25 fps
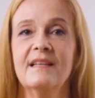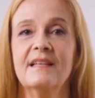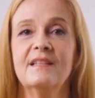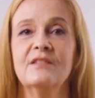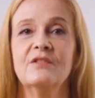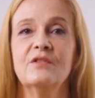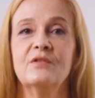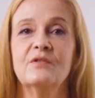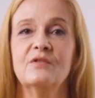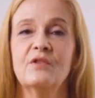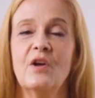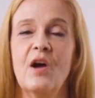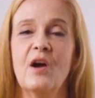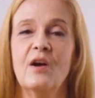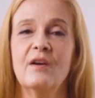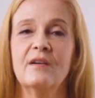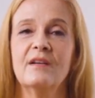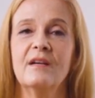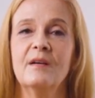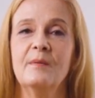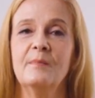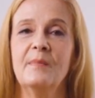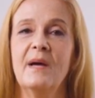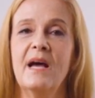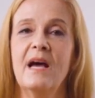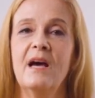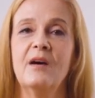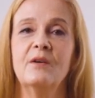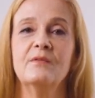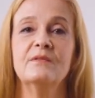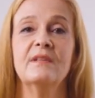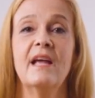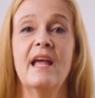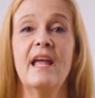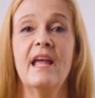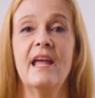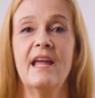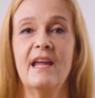to talk about
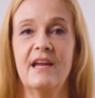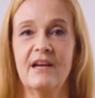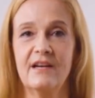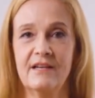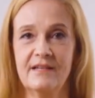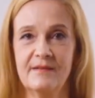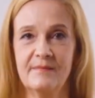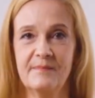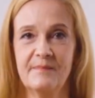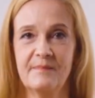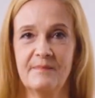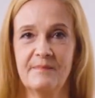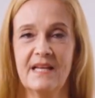hair.